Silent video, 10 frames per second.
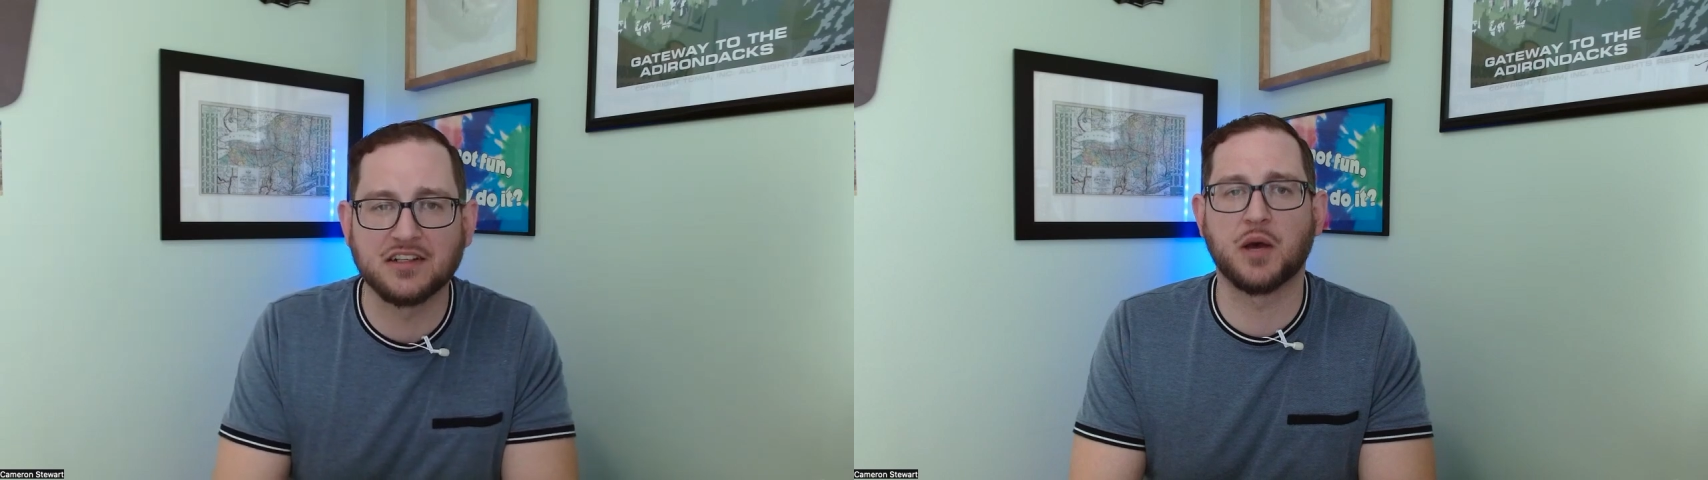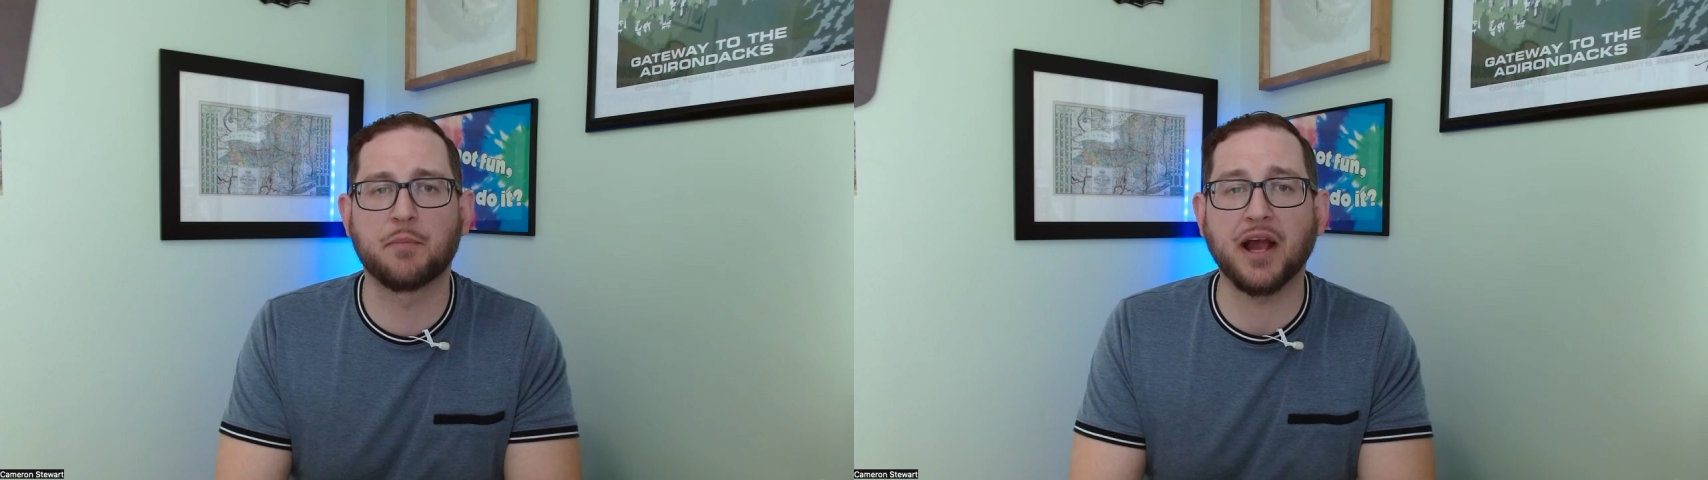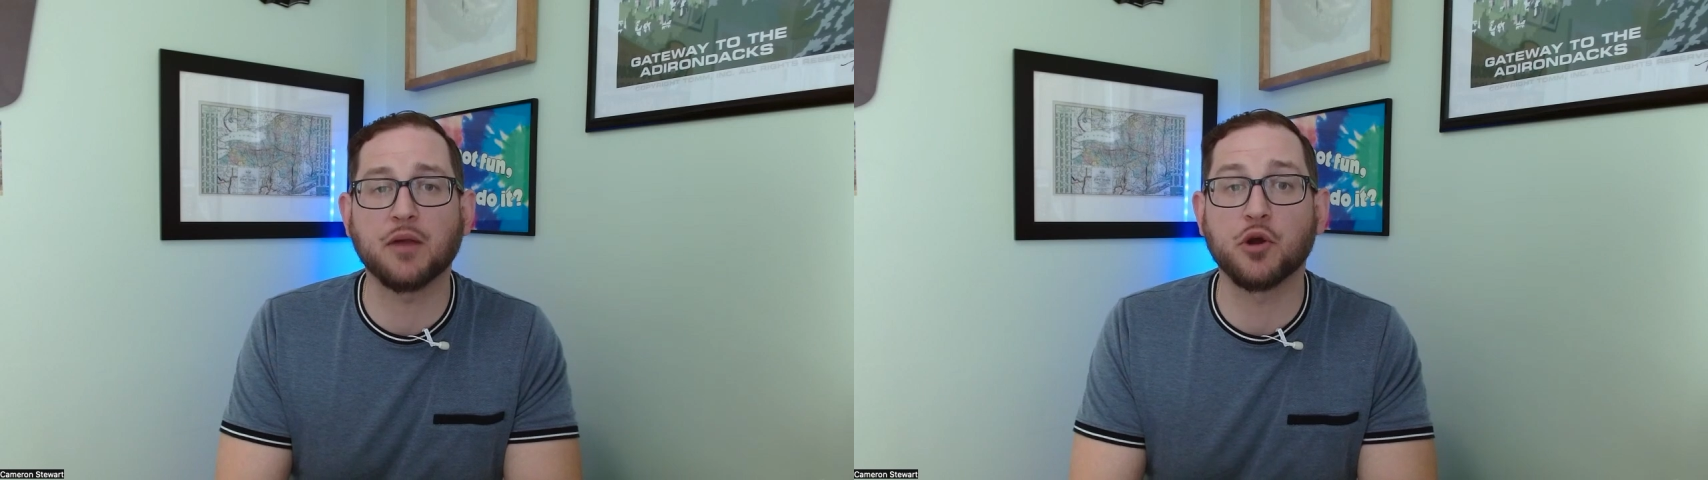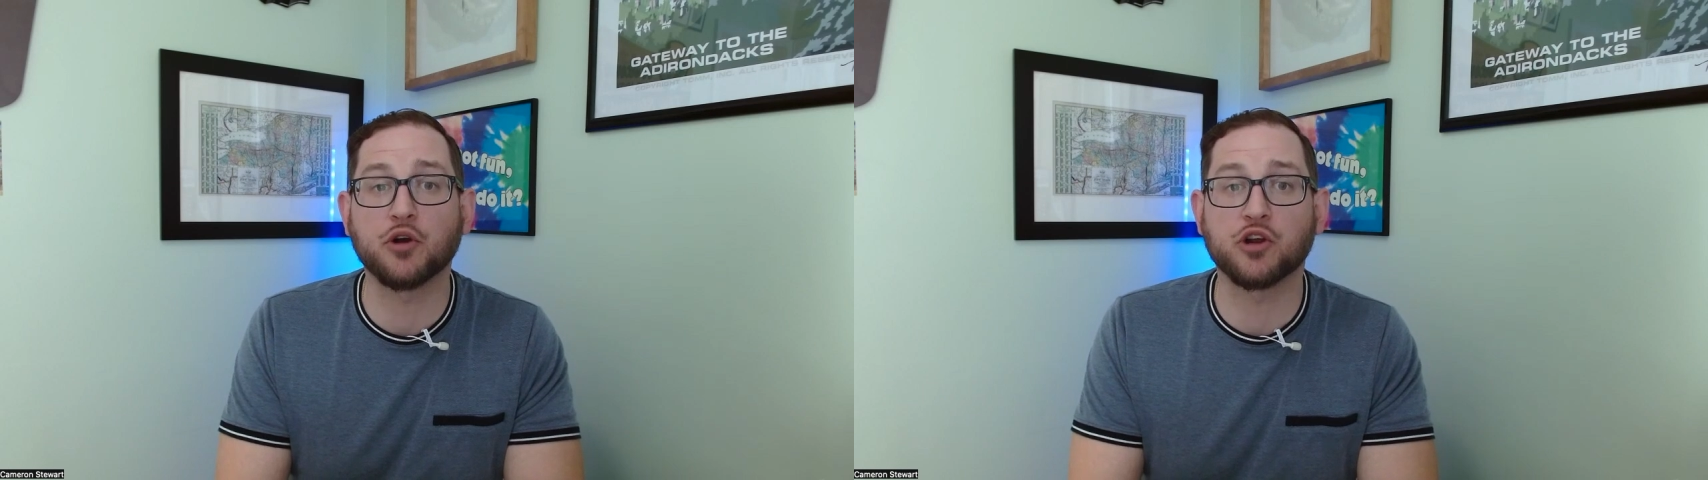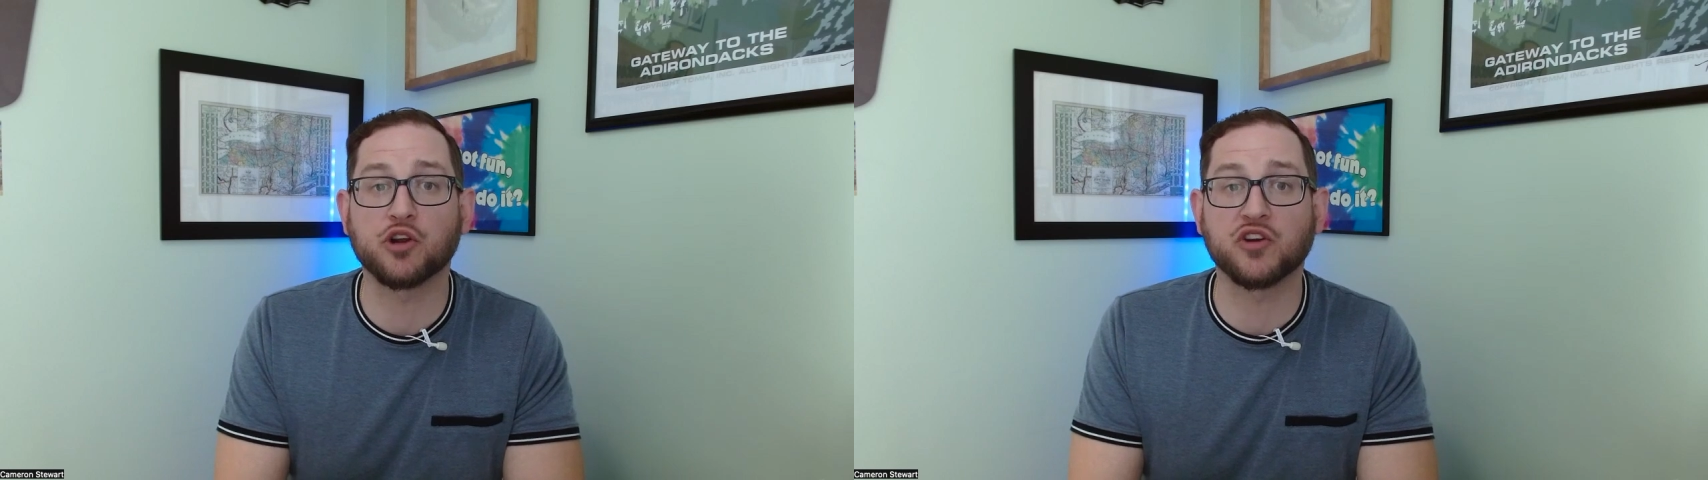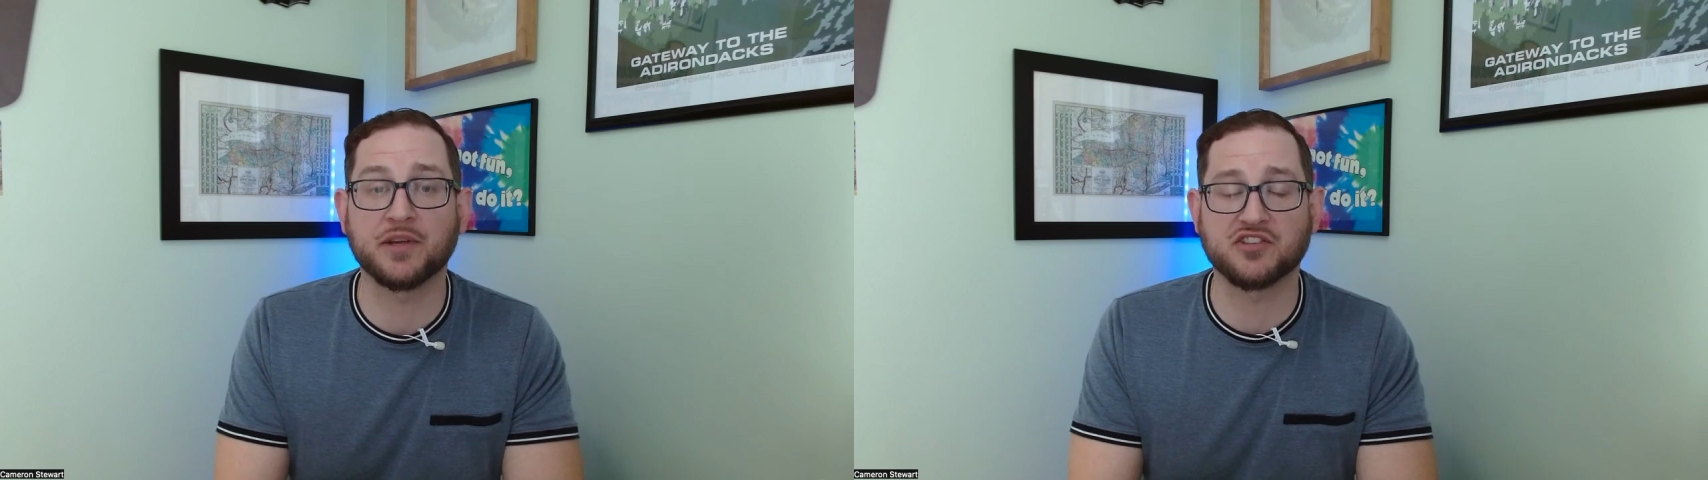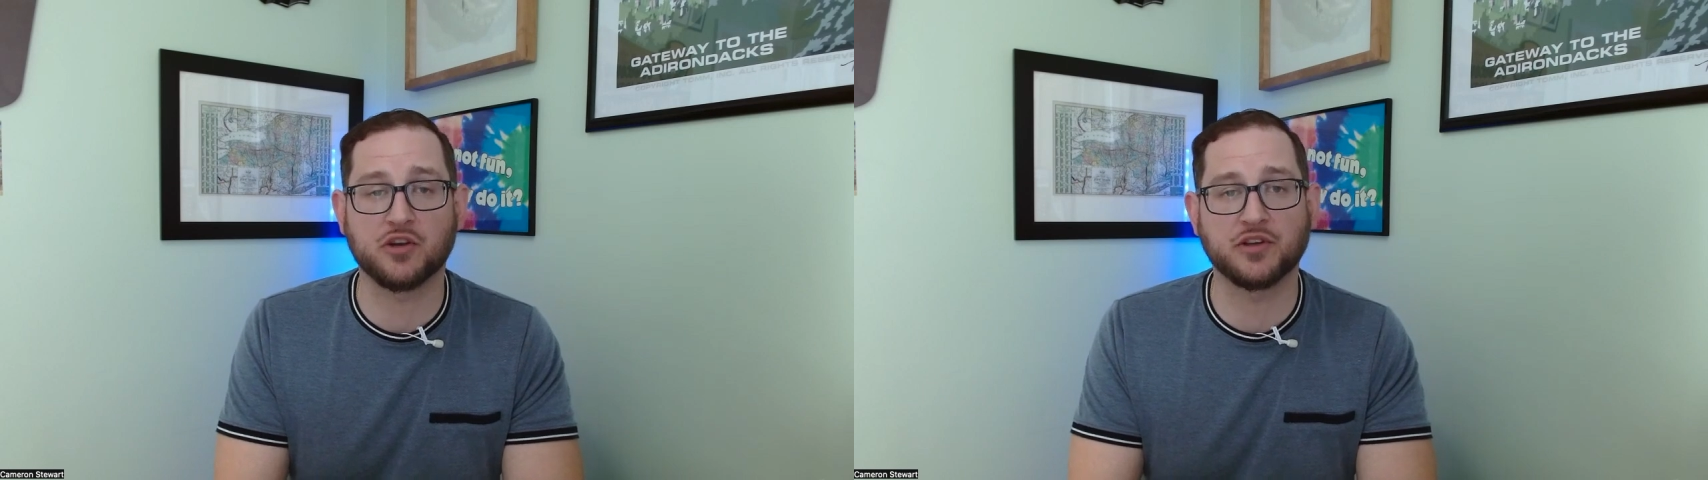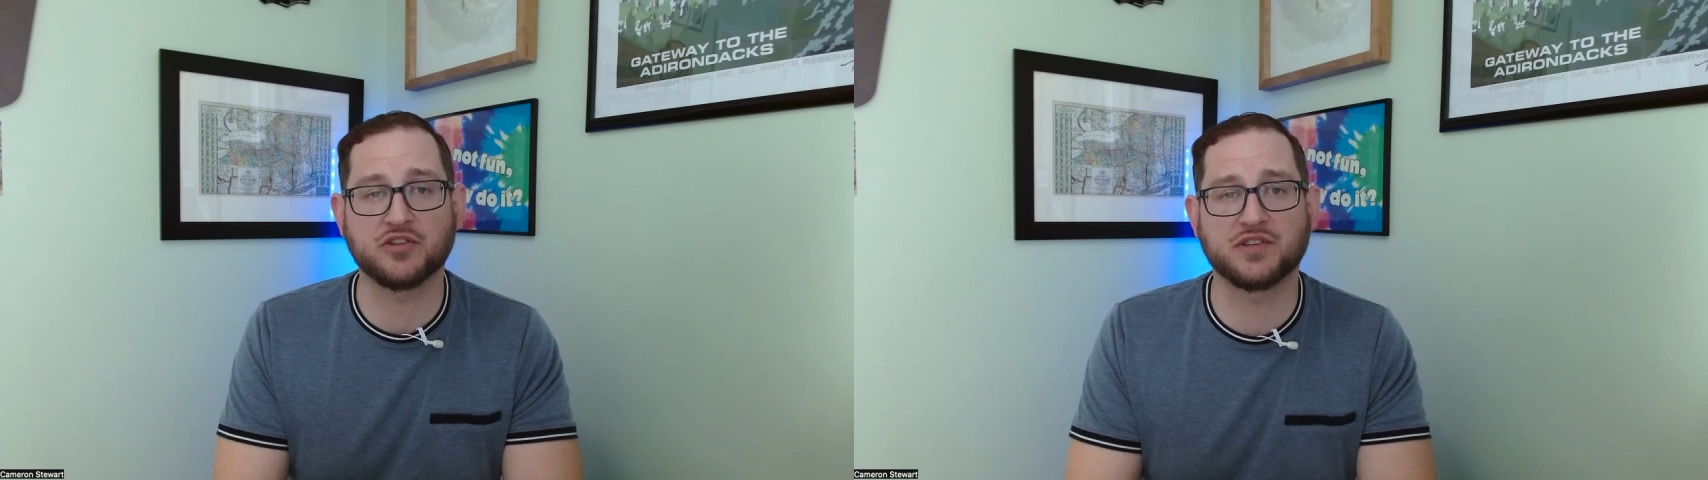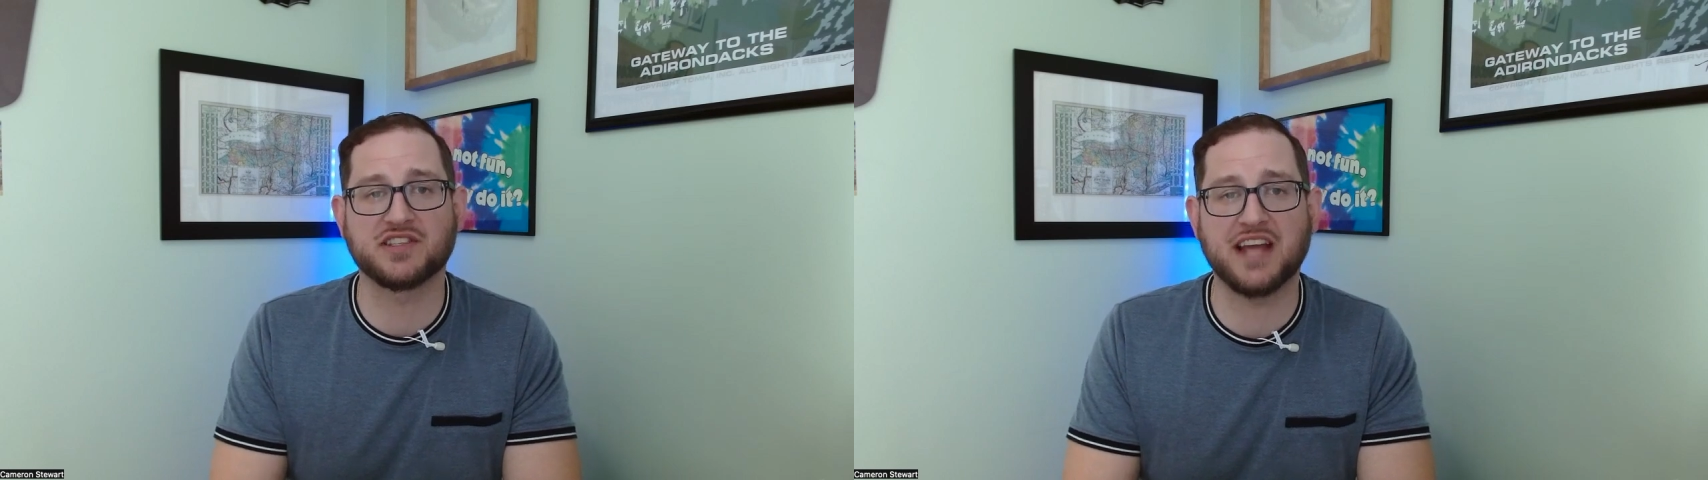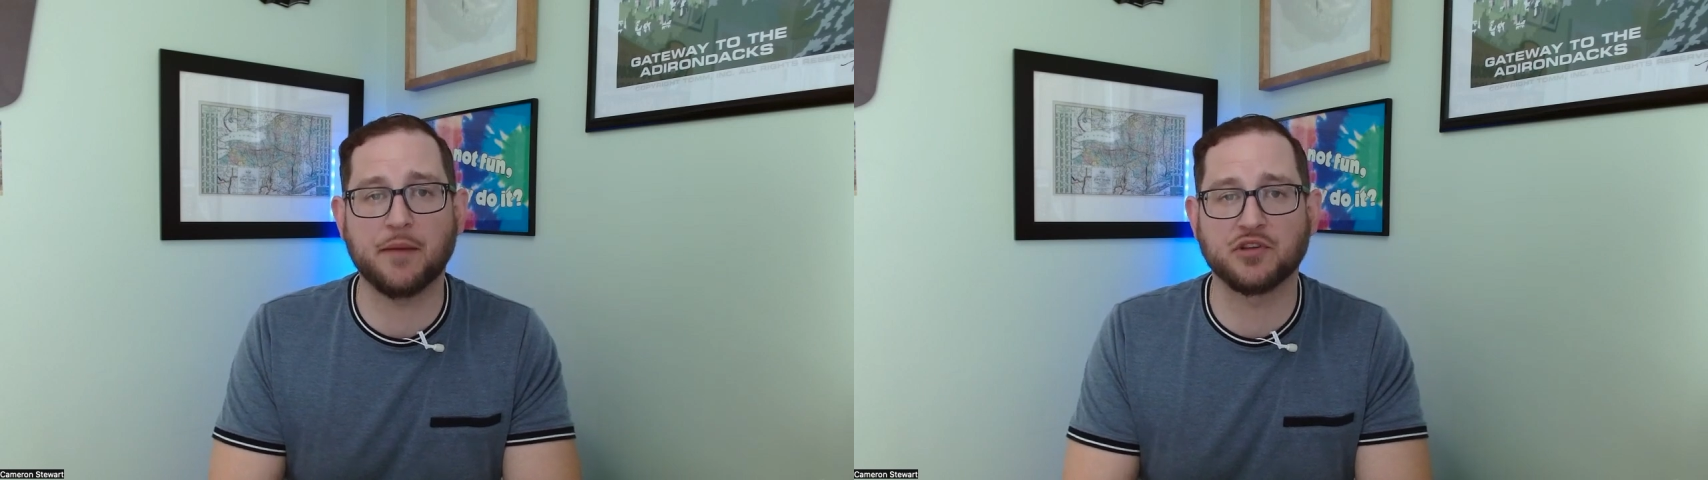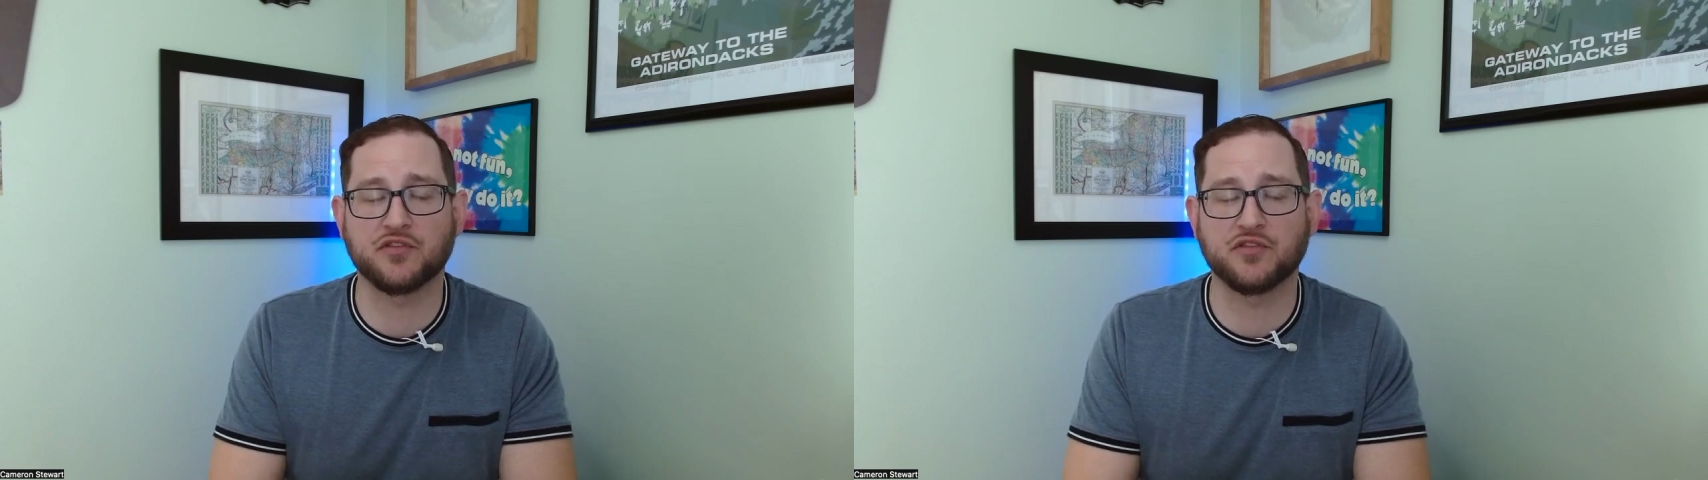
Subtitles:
A buyer-broker agreement is going to establish